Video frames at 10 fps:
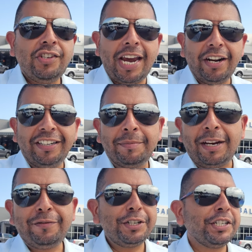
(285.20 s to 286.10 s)
Sharon,
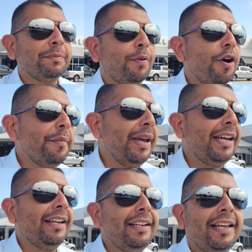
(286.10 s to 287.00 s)
my first
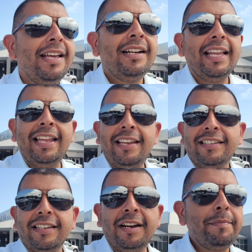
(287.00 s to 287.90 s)
appointment. It
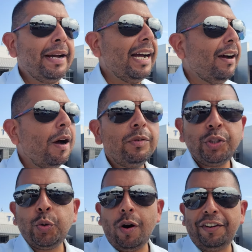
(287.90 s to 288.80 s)
is about
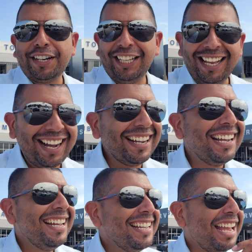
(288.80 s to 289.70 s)
almost 12 o'clock
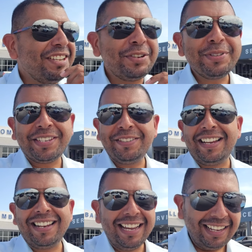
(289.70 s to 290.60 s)
and she was here
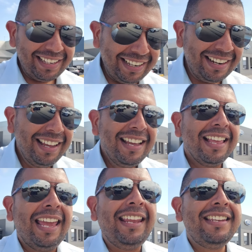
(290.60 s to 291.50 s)
at 9.
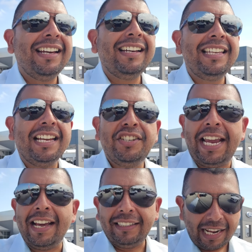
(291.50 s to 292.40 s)
And yeah, she
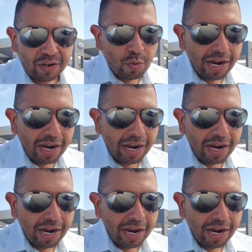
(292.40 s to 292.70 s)
had a lot of